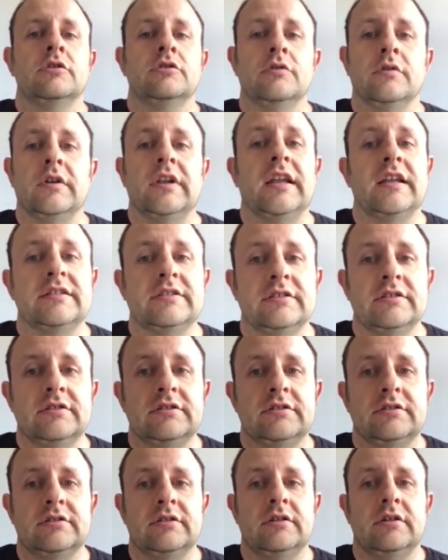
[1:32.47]
During
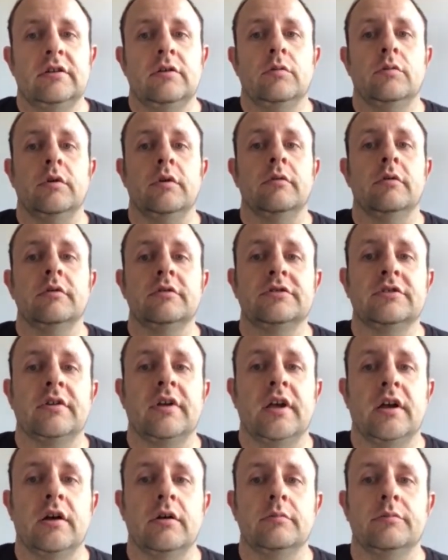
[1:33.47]
lessons, we will also
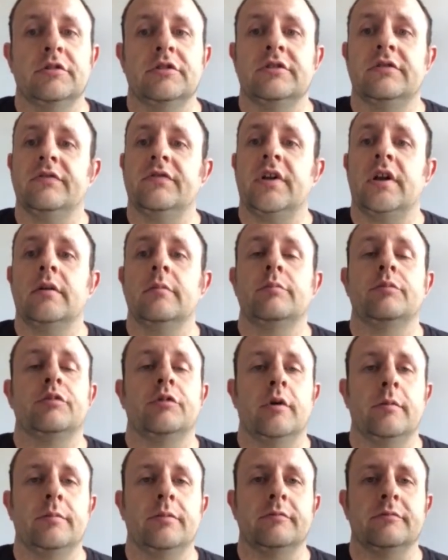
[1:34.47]
help develop
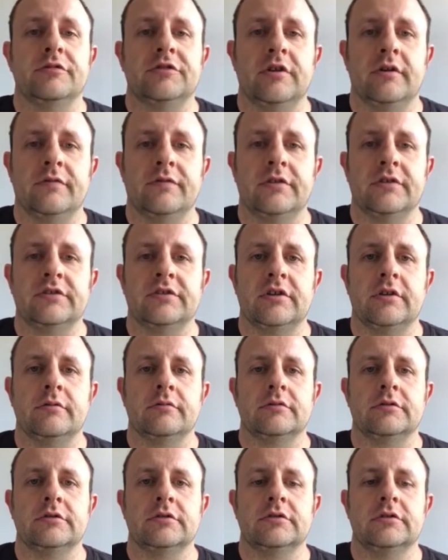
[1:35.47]
problem solving
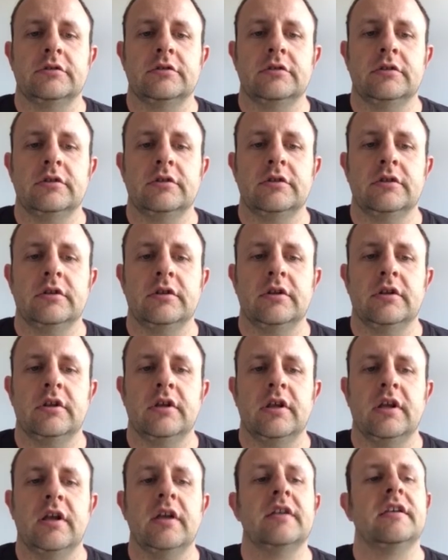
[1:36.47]
skills,
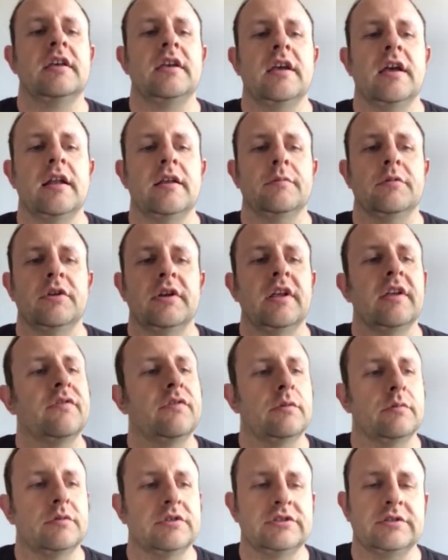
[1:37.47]
a key element
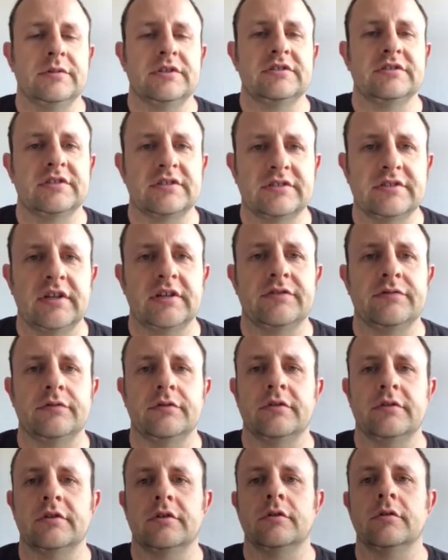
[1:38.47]
if you wish to be
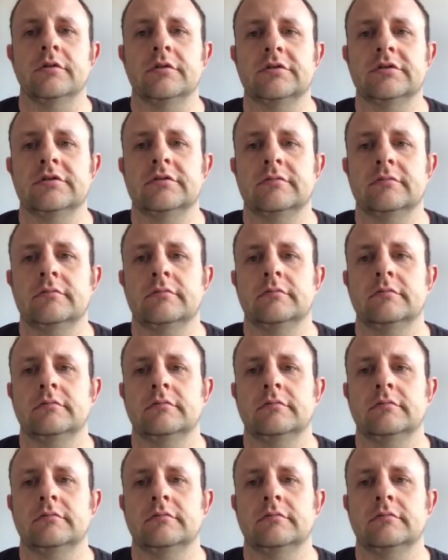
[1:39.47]
successful in the course.